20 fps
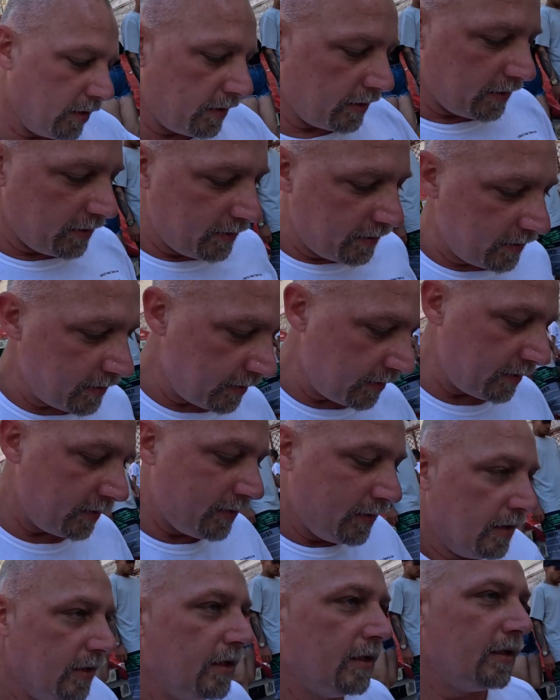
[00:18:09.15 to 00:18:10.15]
on.
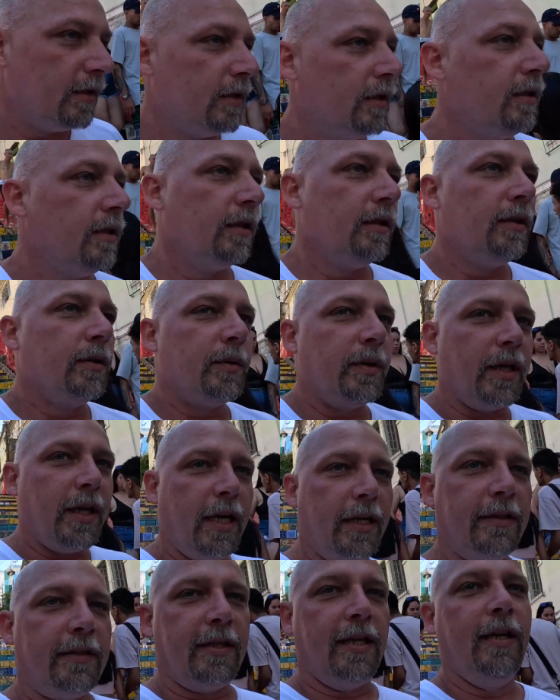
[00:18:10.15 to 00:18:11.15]
We
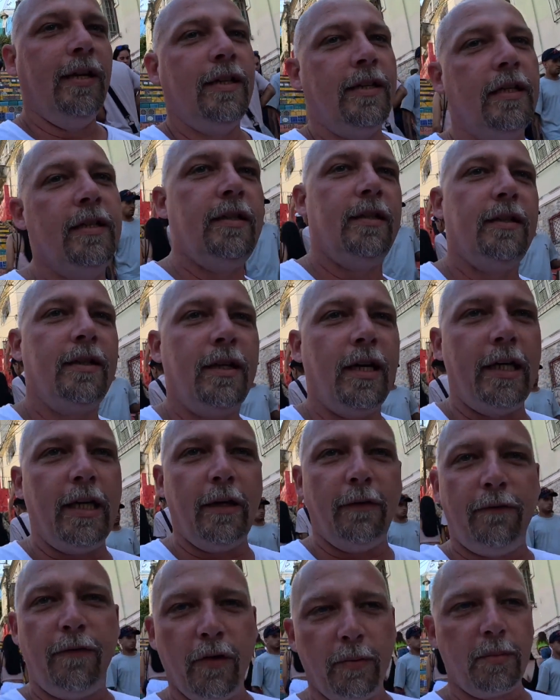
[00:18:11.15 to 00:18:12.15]
ate, I
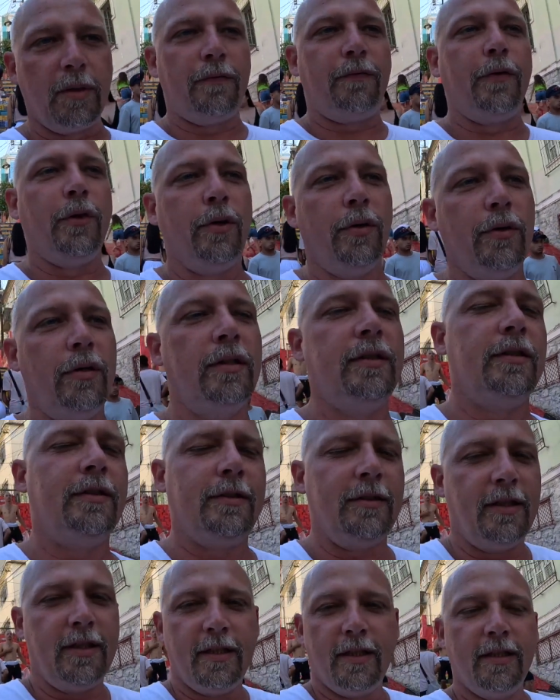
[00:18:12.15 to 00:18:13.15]
didn't film the food,
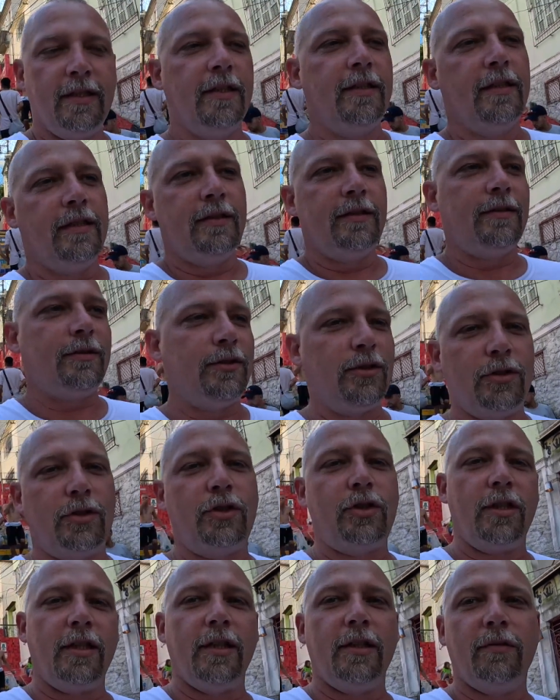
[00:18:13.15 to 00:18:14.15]

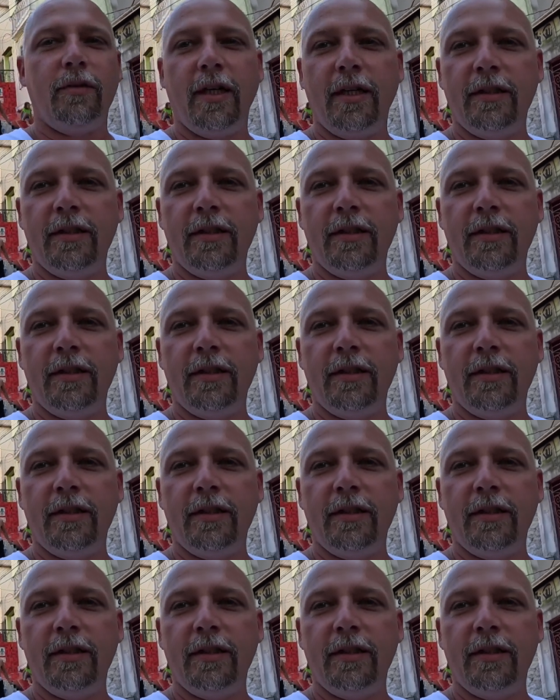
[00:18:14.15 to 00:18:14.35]
just chicken and